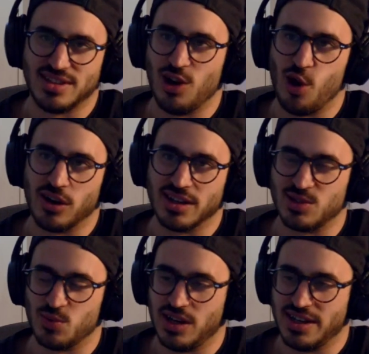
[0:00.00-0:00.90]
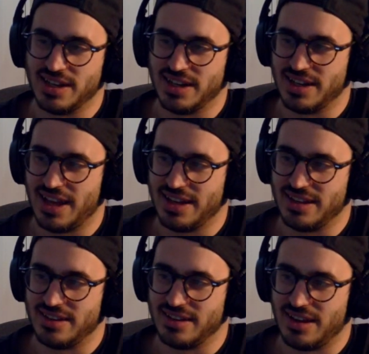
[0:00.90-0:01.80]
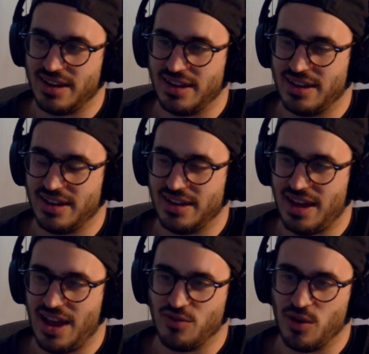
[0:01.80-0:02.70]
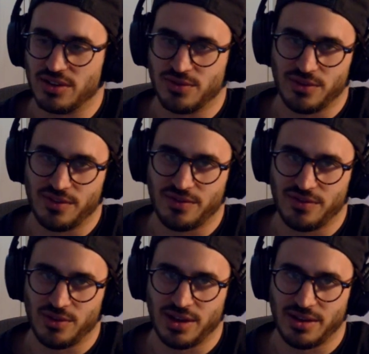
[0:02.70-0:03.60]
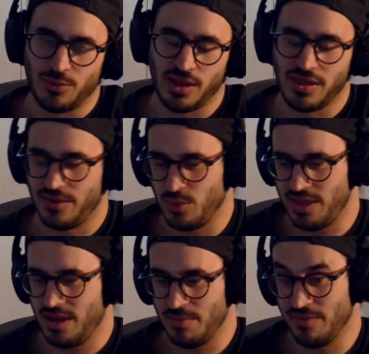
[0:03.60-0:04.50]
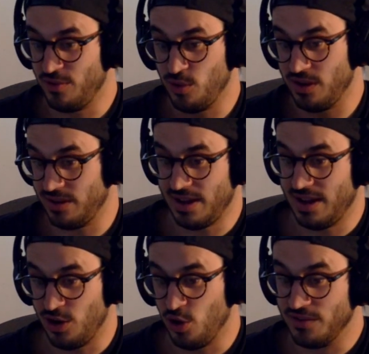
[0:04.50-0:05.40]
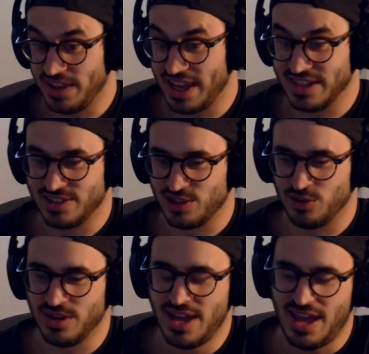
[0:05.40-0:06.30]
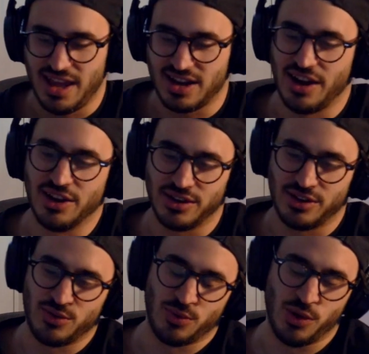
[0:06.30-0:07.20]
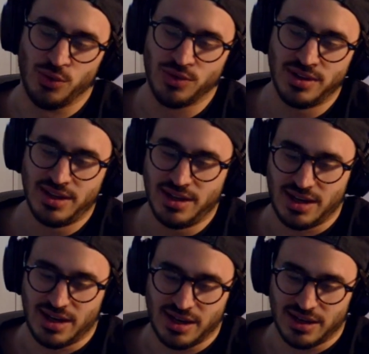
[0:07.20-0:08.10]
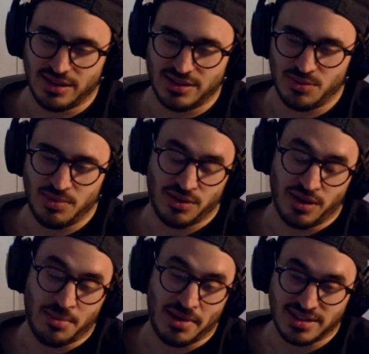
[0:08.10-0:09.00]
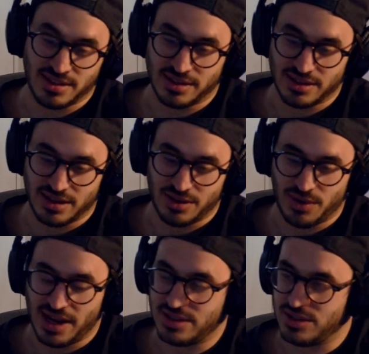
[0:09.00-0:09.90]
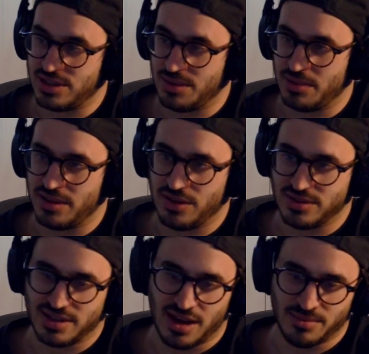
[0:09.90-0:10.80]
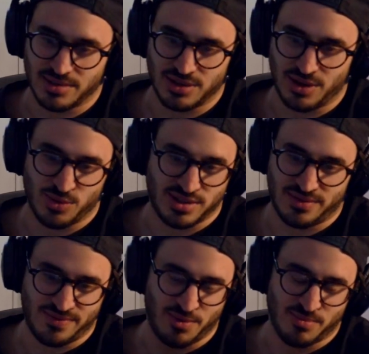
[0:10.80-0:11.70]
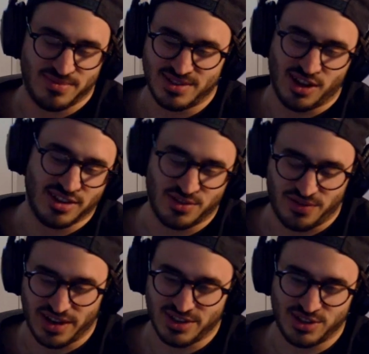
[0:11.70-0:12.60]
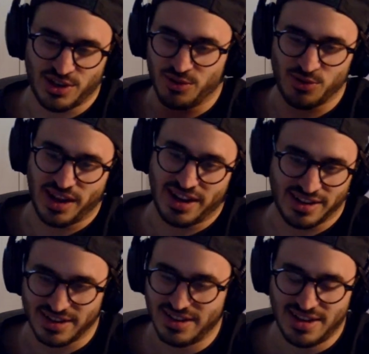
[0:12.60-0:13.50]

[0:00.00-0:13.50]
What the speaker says: was the longest one, and I've worked with him for a lot of years, so it kind of grew. To be an amazing relationship in those times. So it was from start to finish, creating